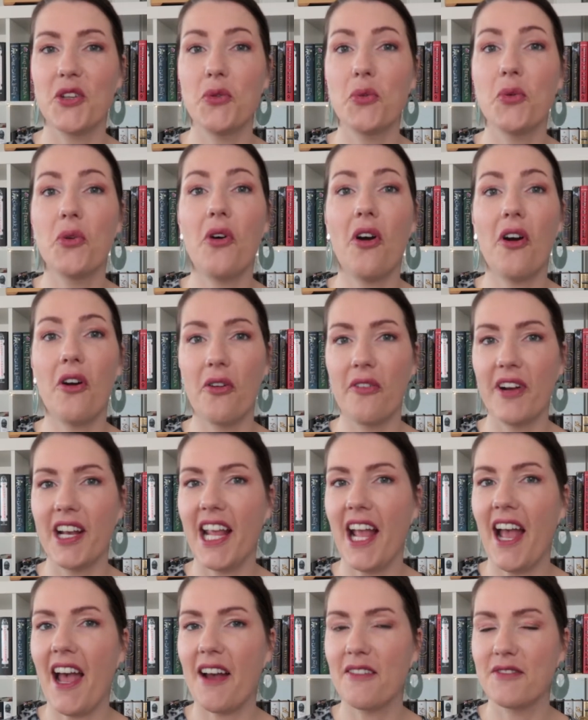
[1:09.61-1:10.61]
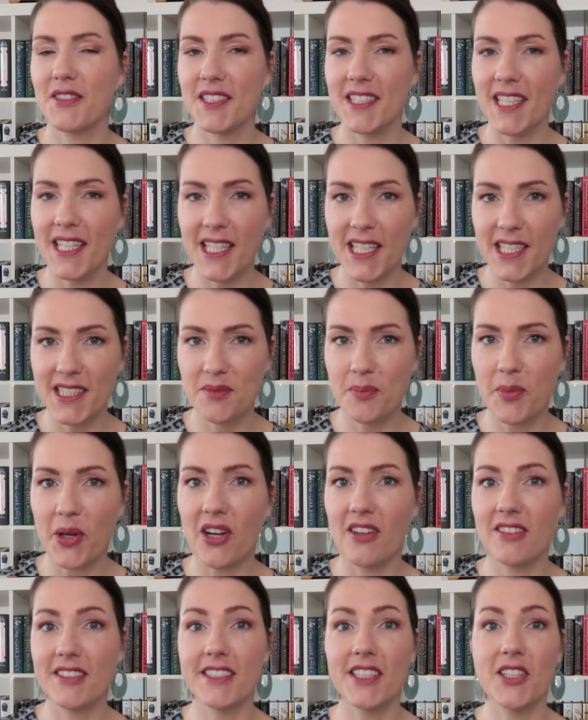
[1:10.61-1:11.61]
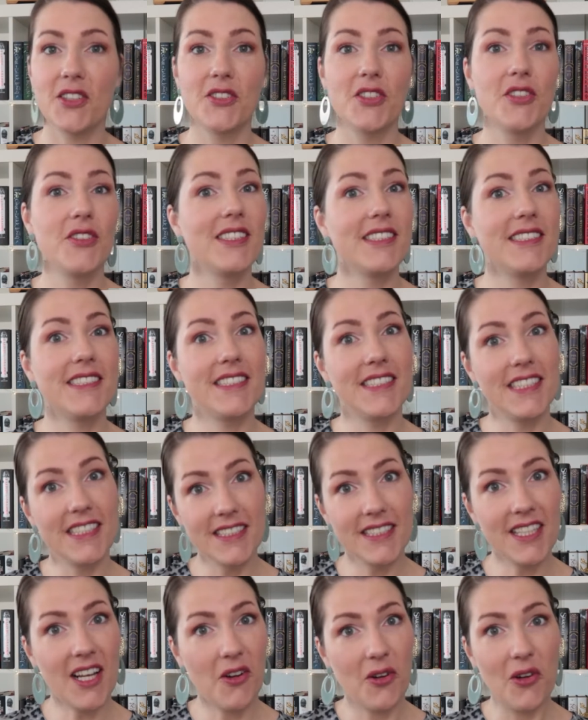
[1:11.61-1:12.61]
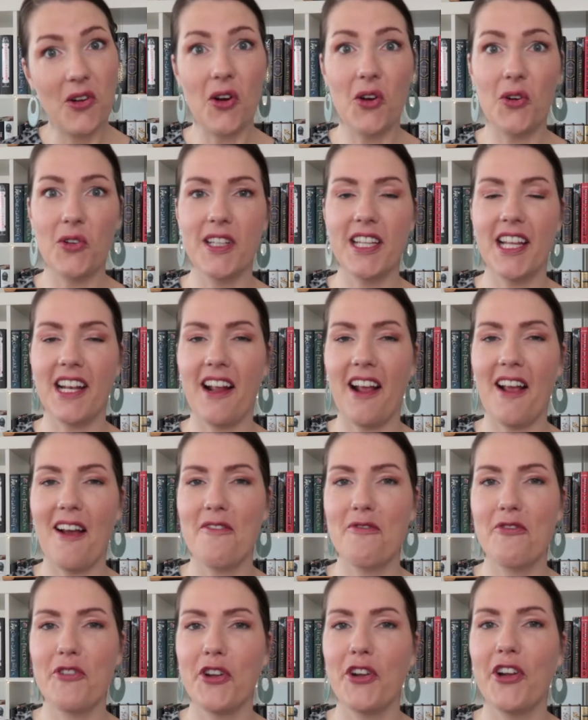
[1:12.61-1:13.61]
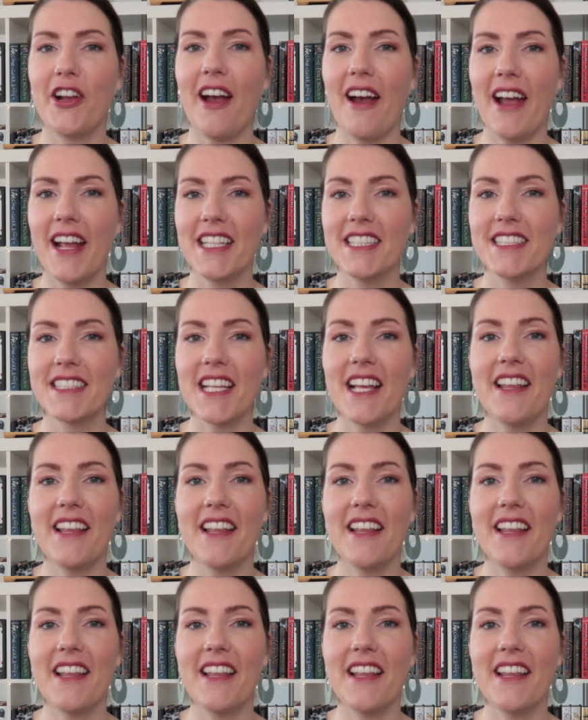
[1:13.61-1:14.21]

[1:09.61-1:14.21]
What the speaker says: you will already have seen this box and also the discount code that I have for you guys,